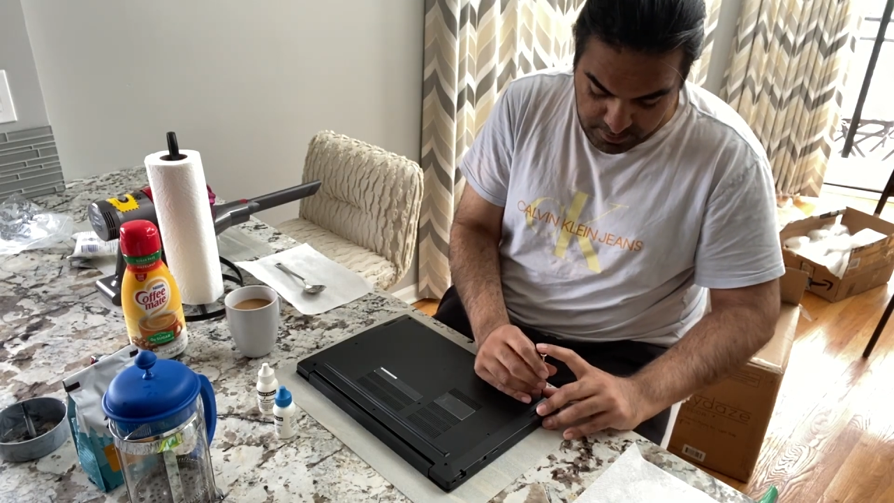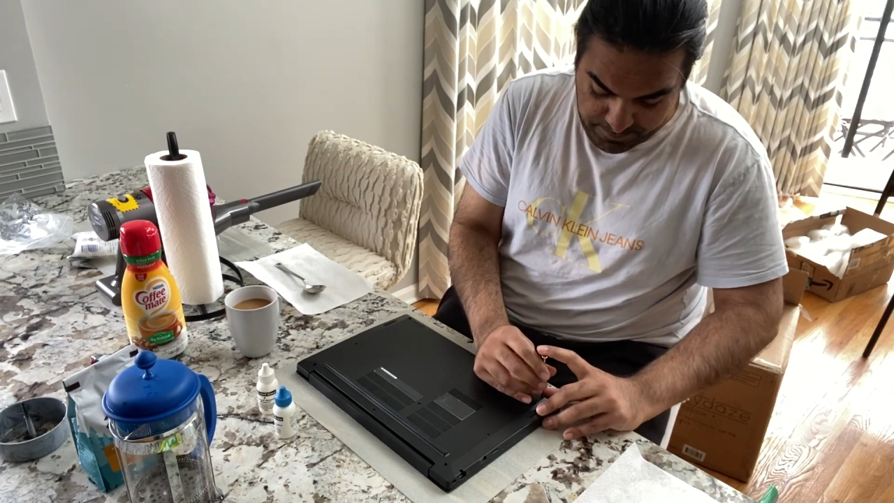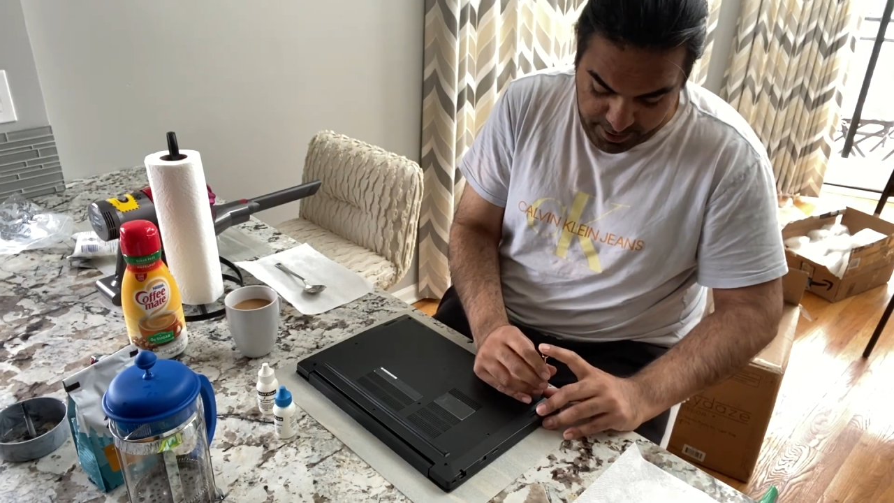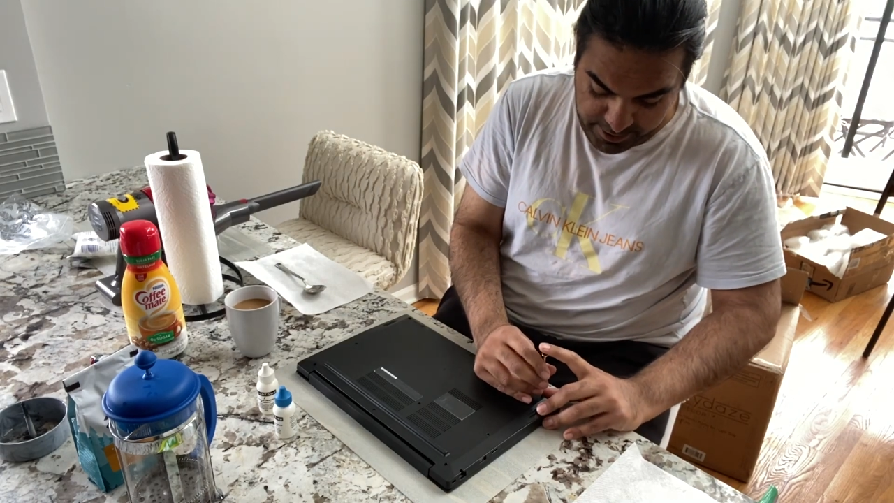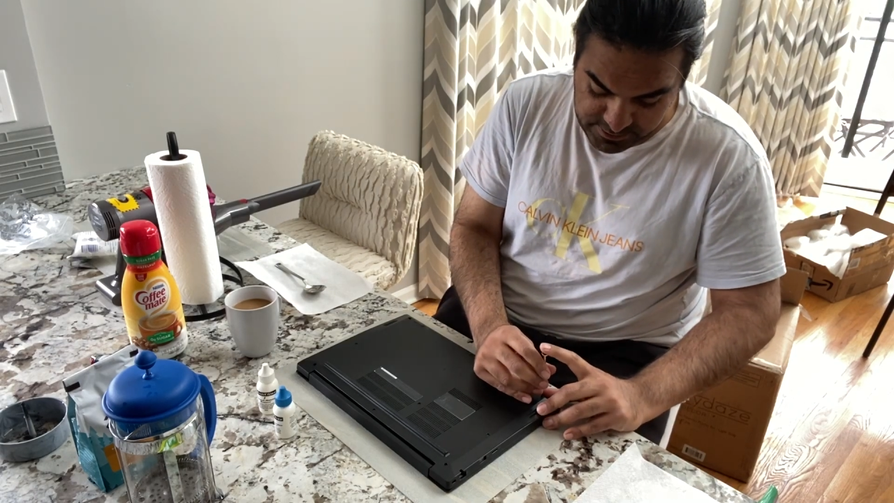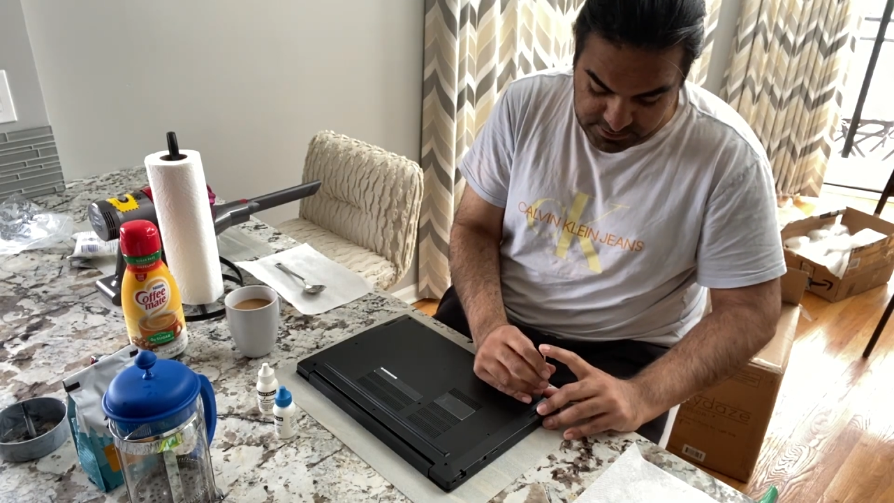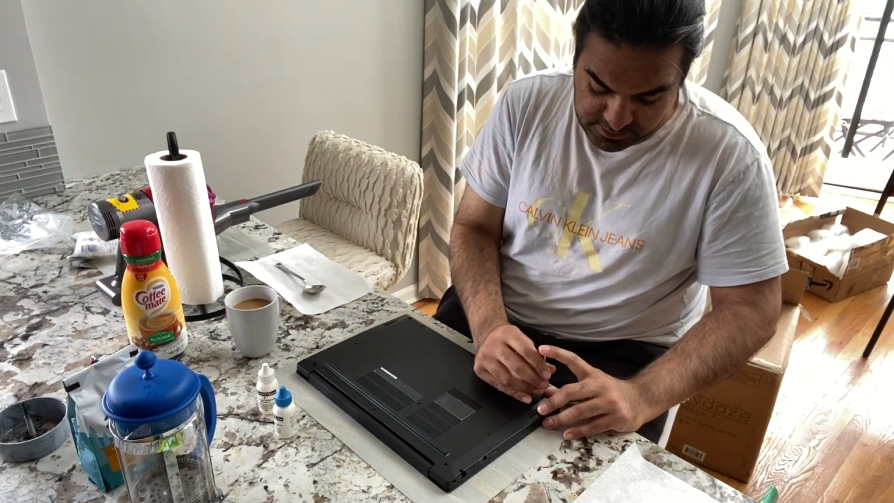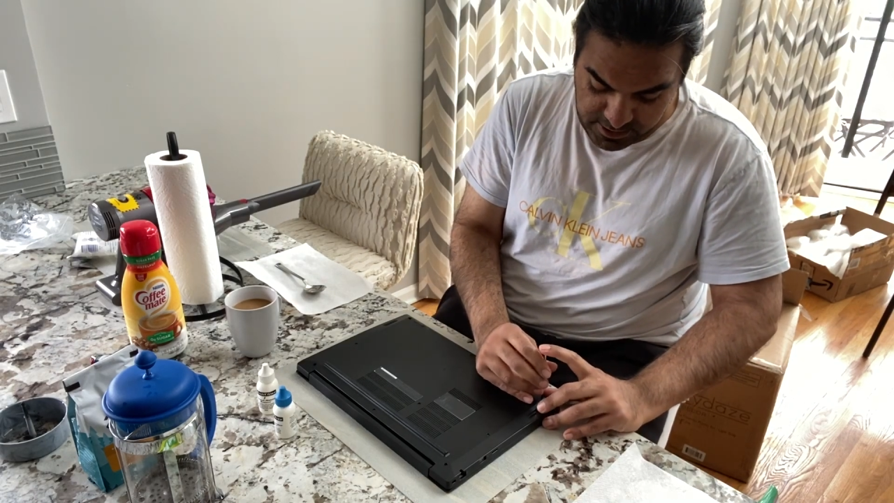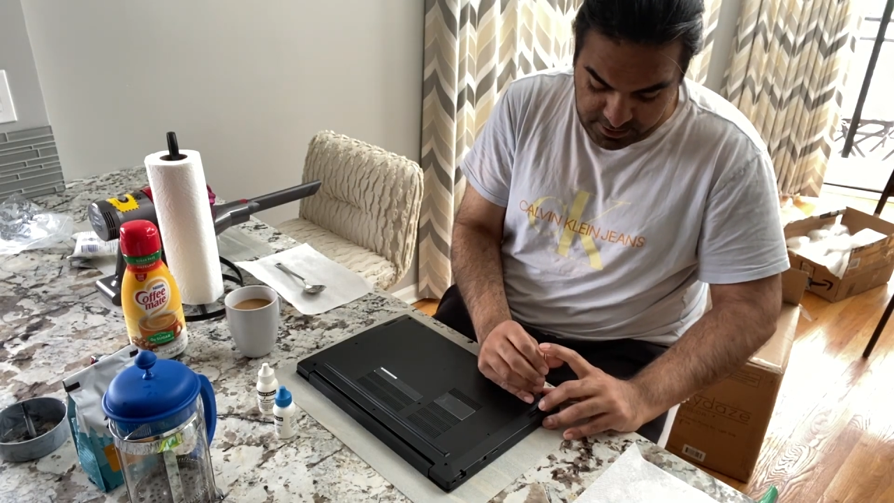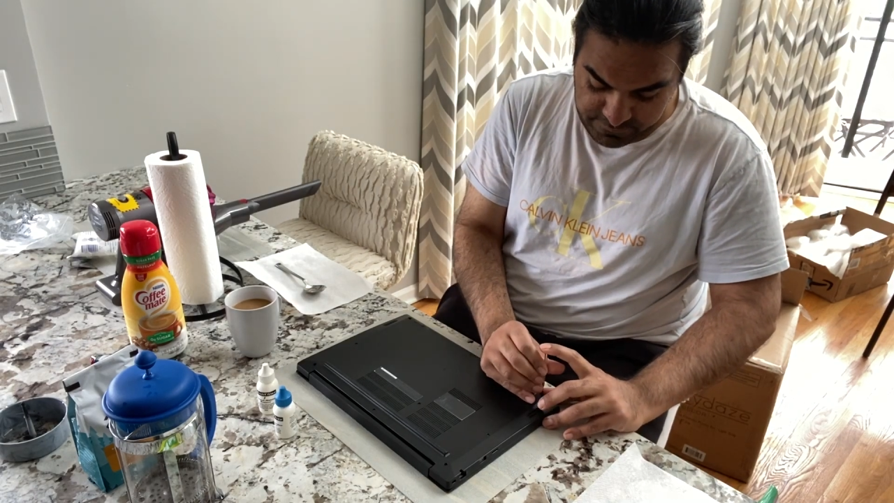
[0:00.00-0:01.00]
paste
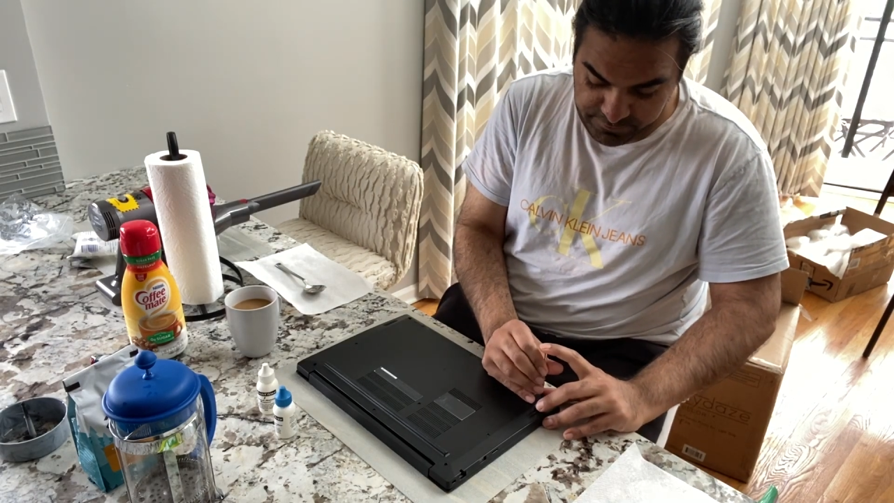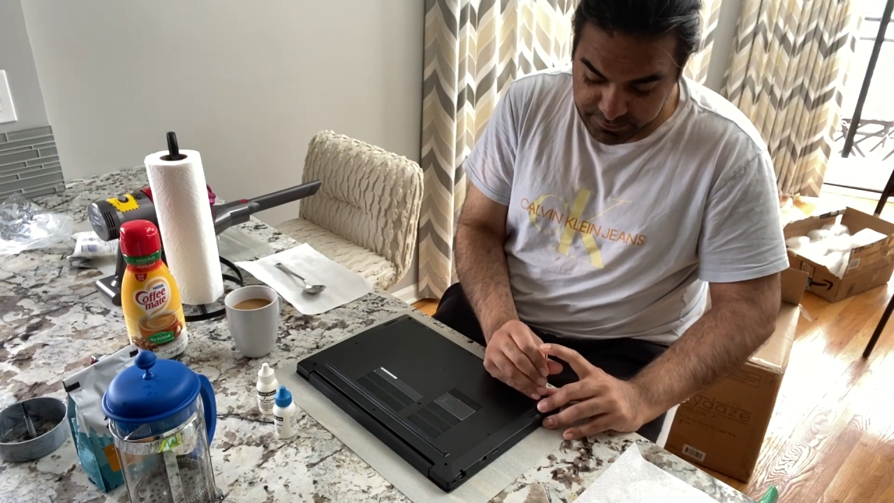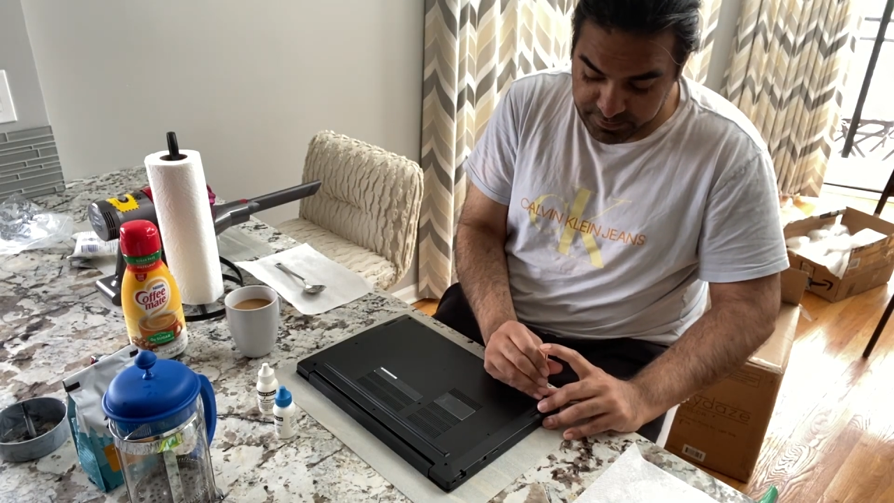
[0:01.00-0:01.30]
and feel